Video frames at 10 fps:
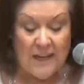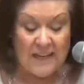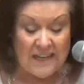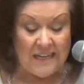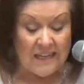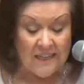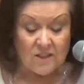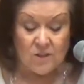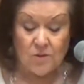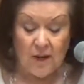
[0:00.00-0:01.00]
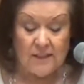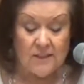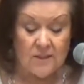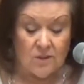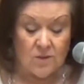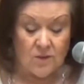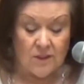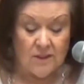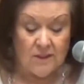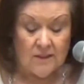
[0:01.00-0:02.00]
and he is Christ the Lord.